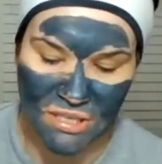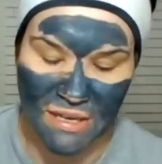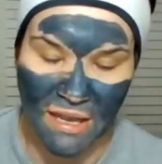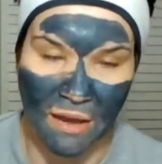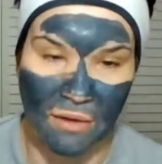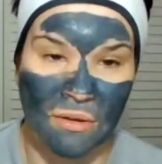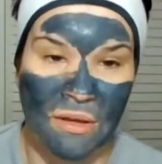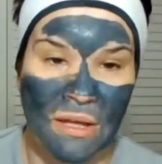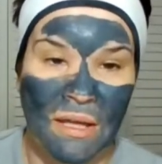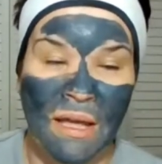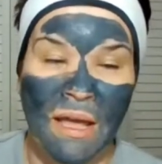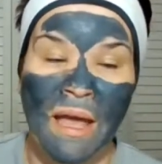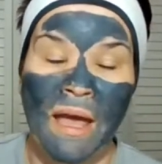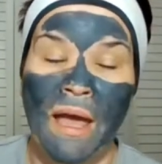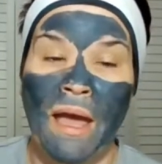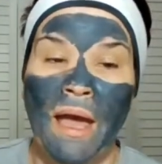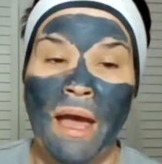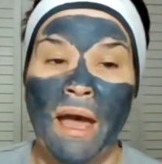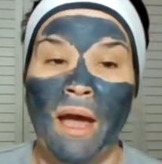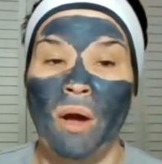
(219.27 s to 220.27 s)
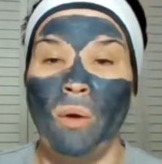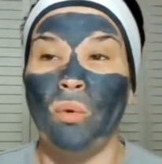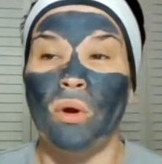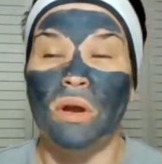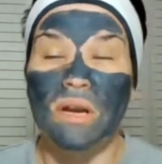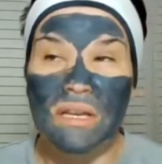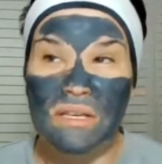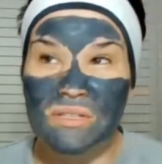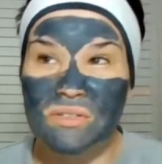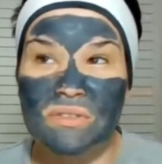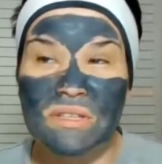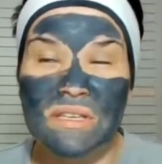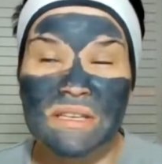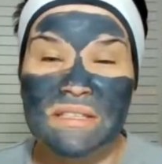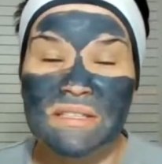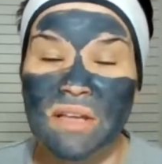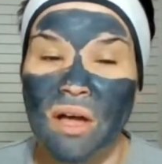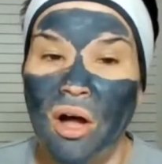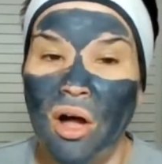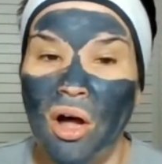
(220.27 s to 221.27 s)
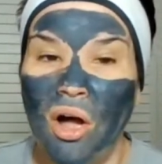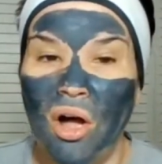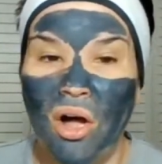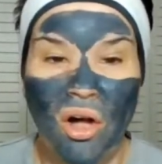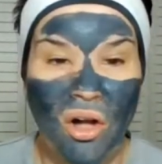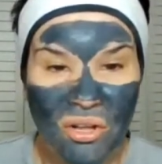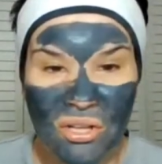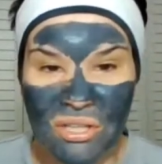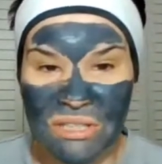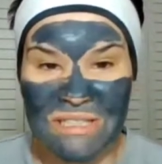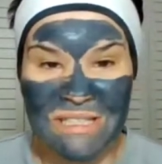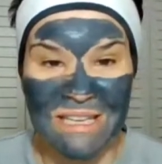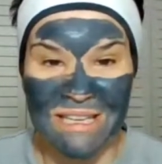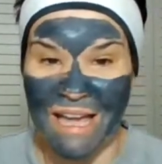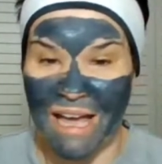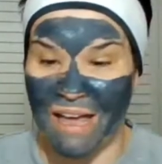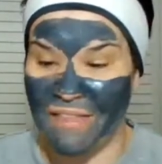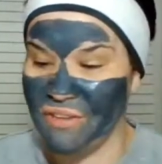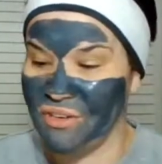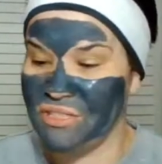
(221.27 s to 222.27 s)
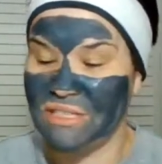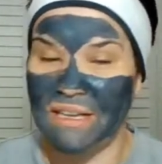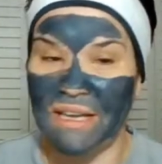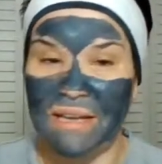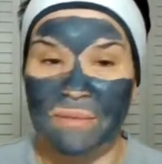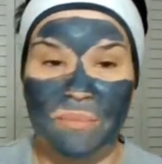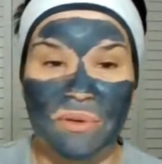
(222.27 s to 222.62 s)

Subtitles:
Now, we're going to do these all together tonight,